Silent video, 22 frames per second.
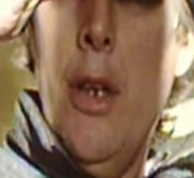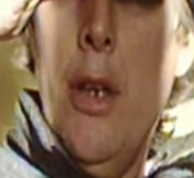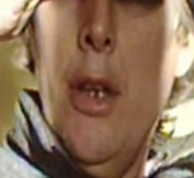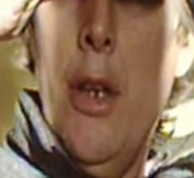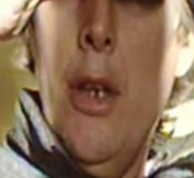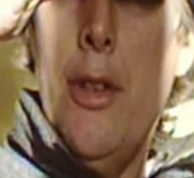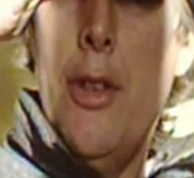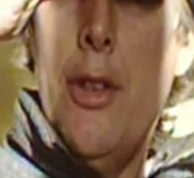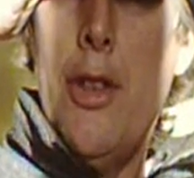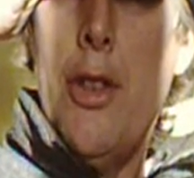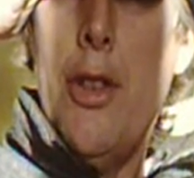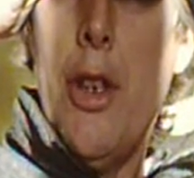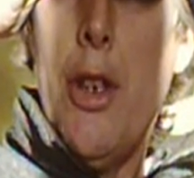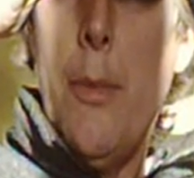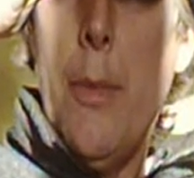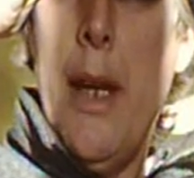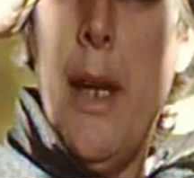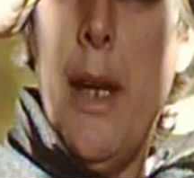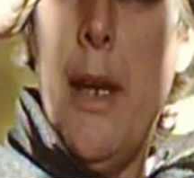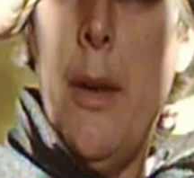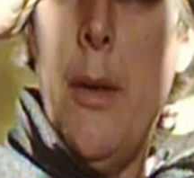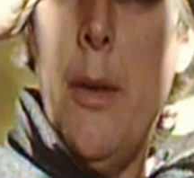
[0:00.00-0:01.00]
and
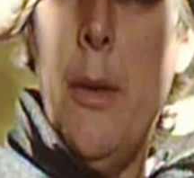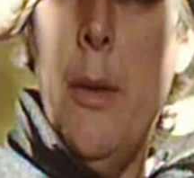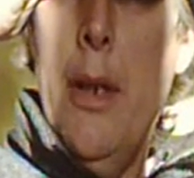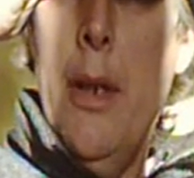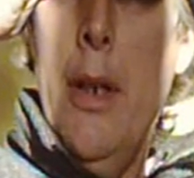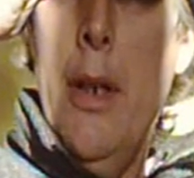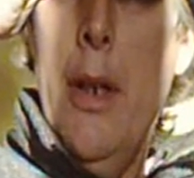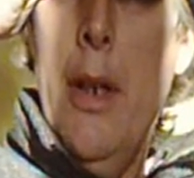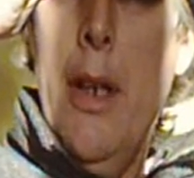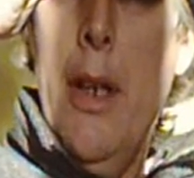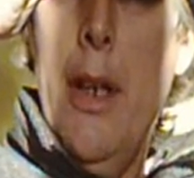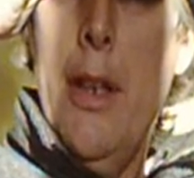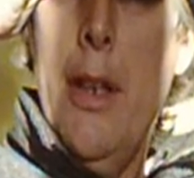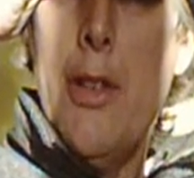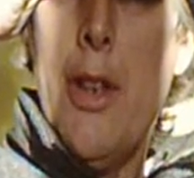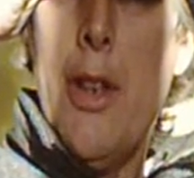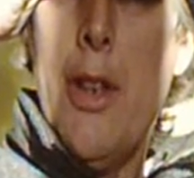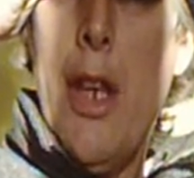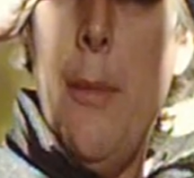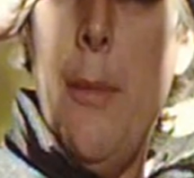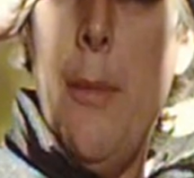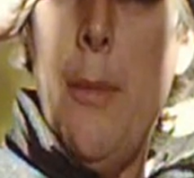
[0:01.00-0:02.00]
somehow
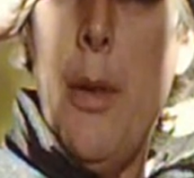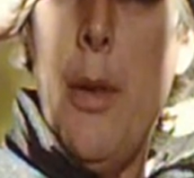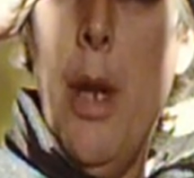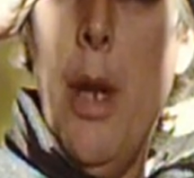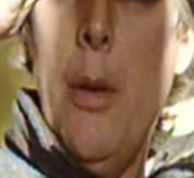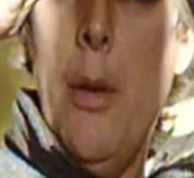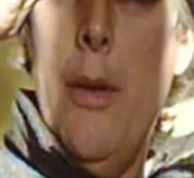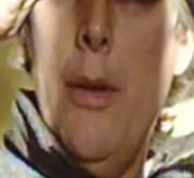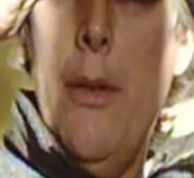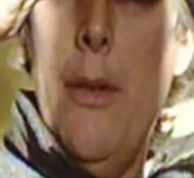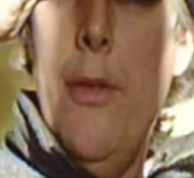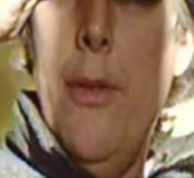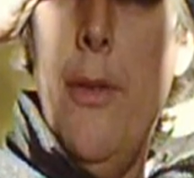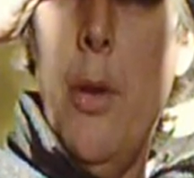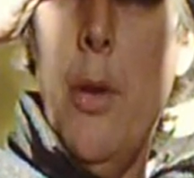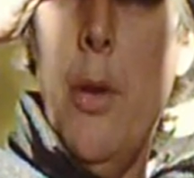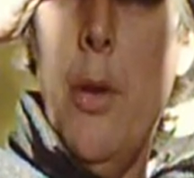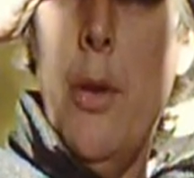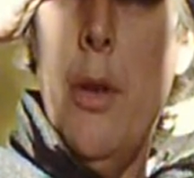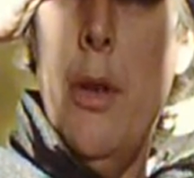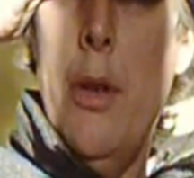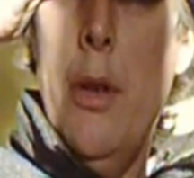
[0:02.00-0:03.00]
it's kept going
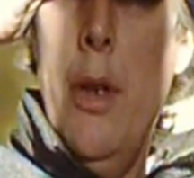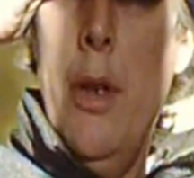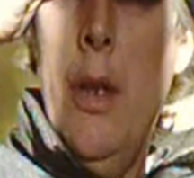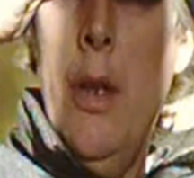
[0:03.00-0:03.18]
for,